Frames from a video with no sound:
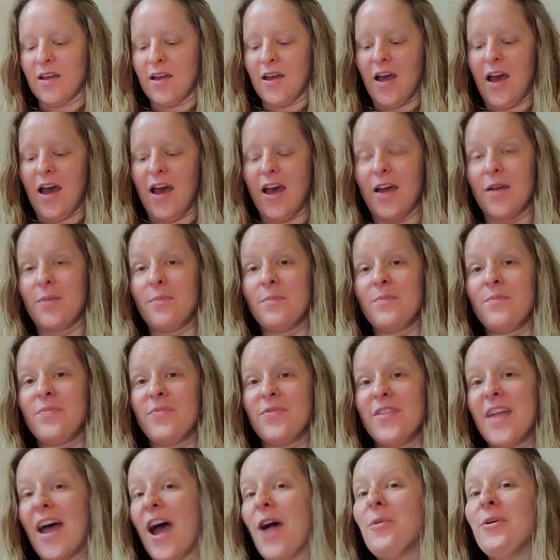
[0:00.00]

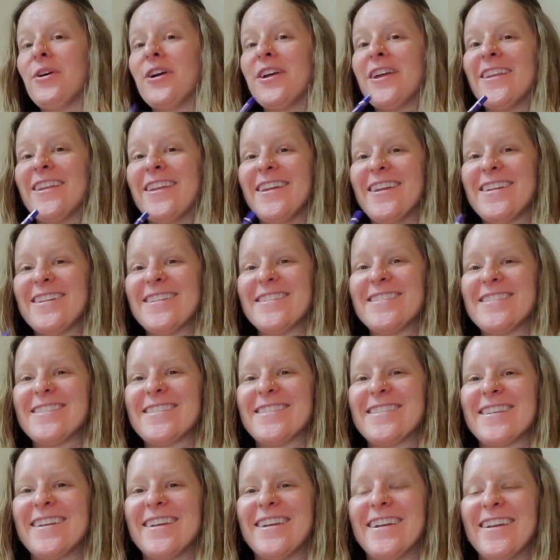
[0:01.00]
That one
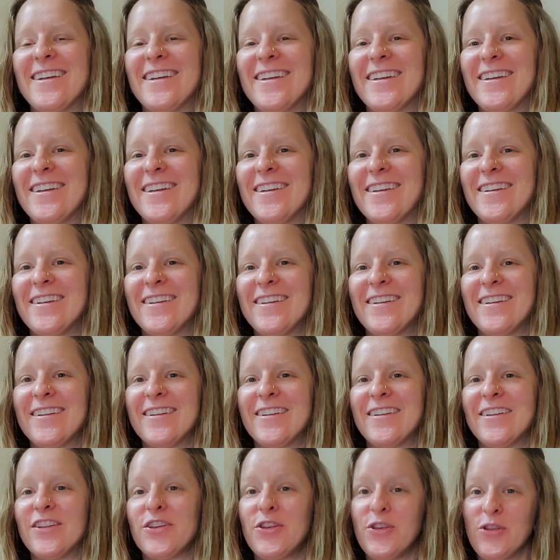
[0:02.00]
is
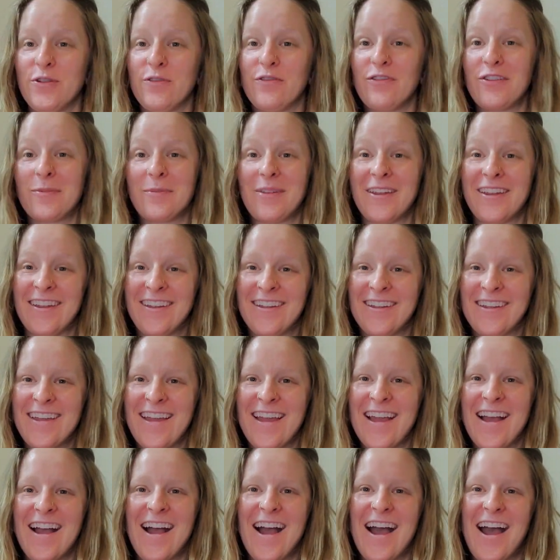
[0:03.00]
new for me.
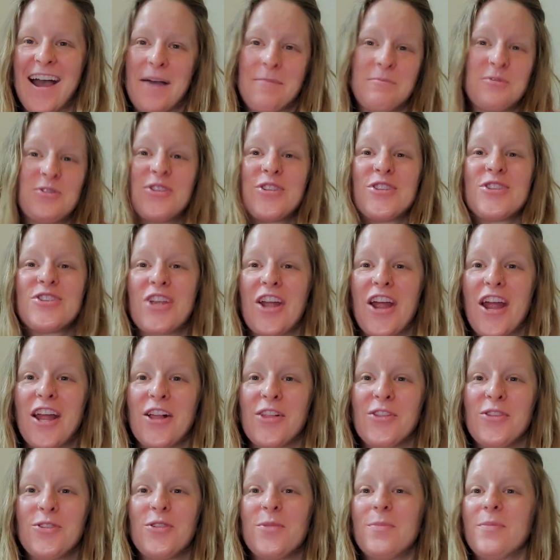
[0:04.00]
Just sharing
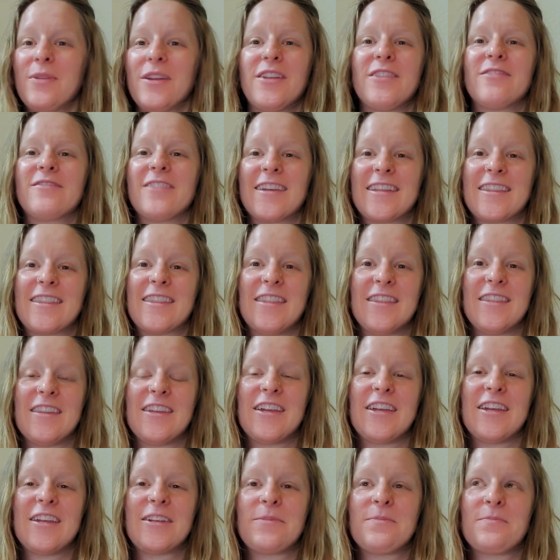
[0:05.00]
a little bit of like
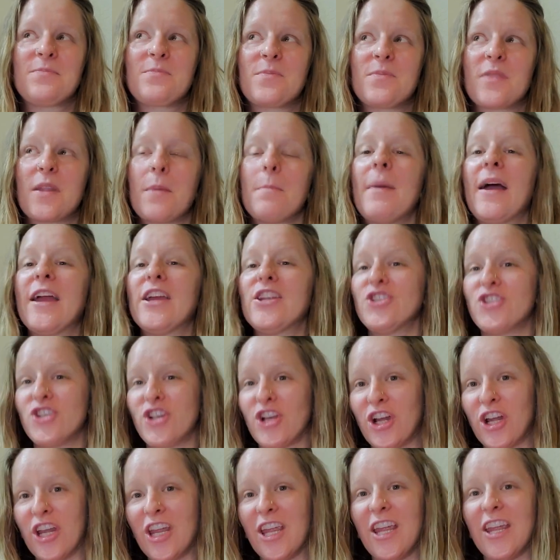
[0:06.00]
my
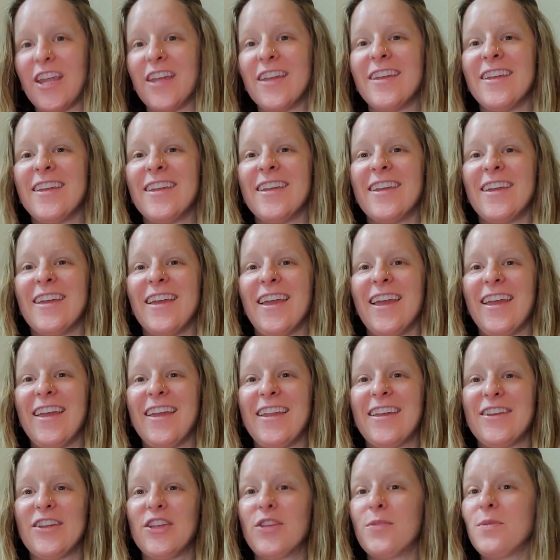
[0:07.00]
journey
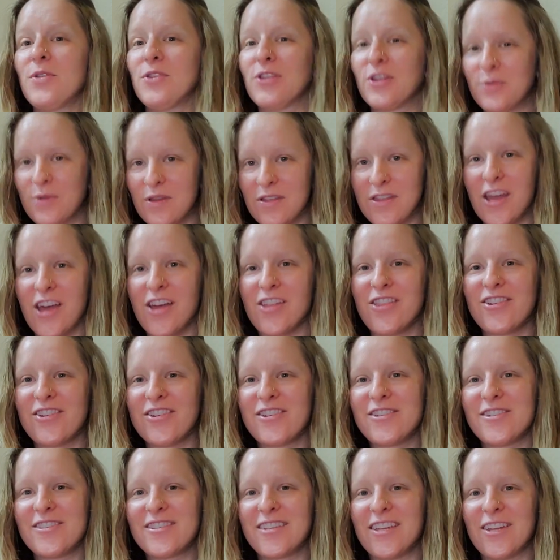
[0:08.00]
and communing with
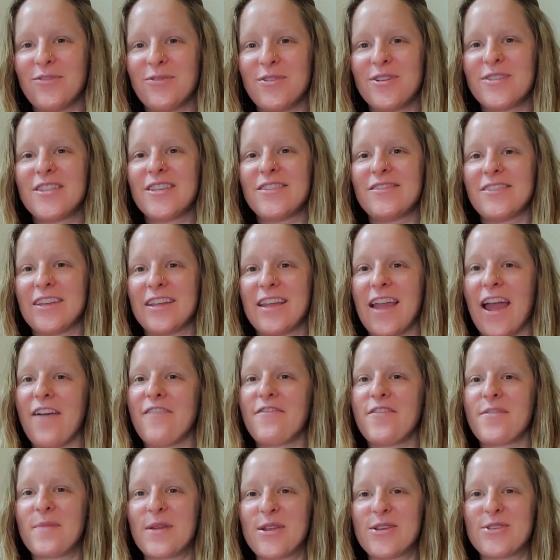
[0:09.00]
others and receiving
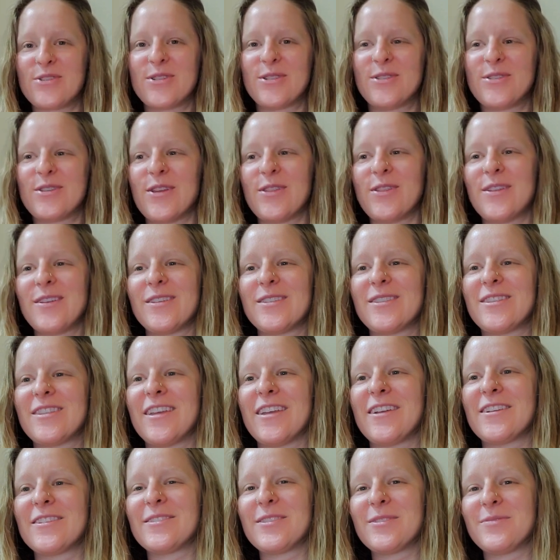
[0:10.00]
affirmations on these
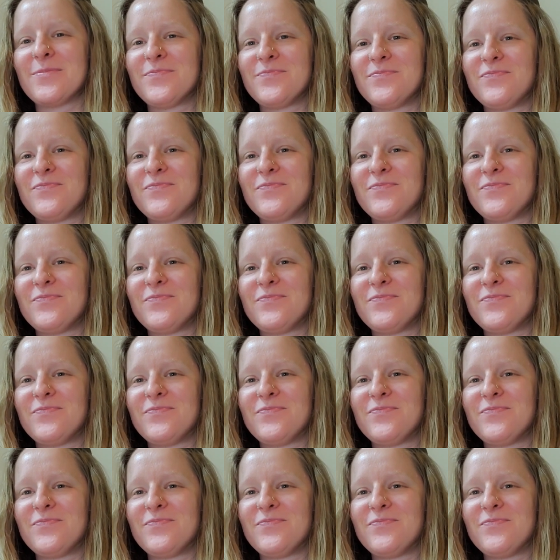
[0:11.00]
things.